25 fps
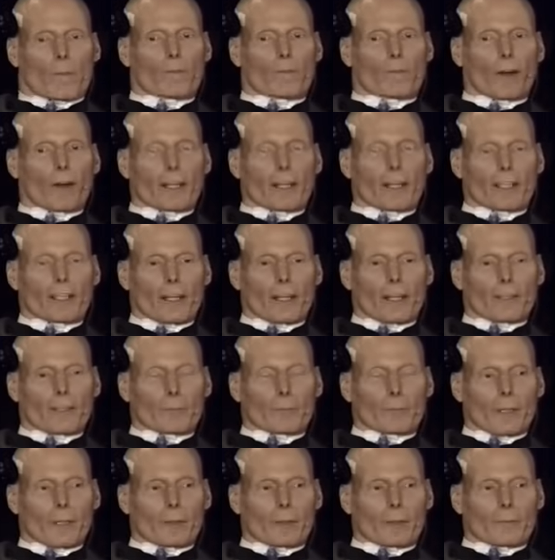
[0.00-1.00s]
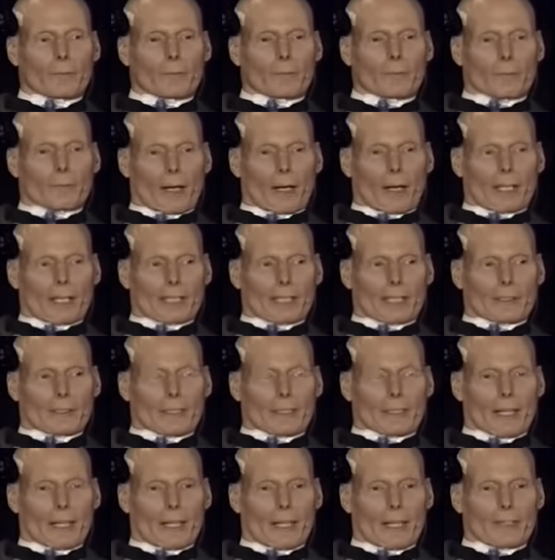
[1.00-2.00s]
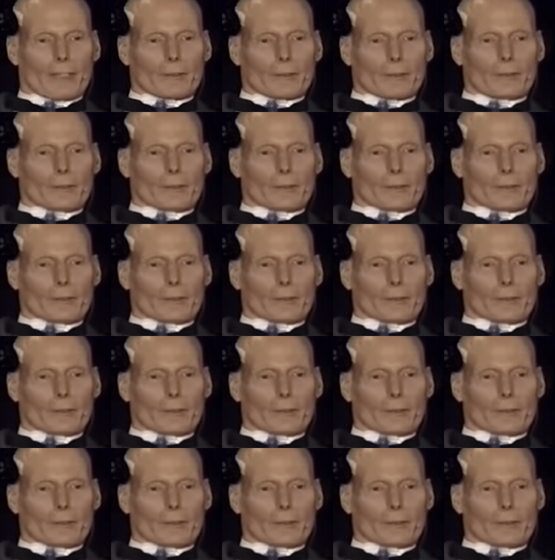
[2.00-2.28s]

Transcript: Finally, I met Molly today.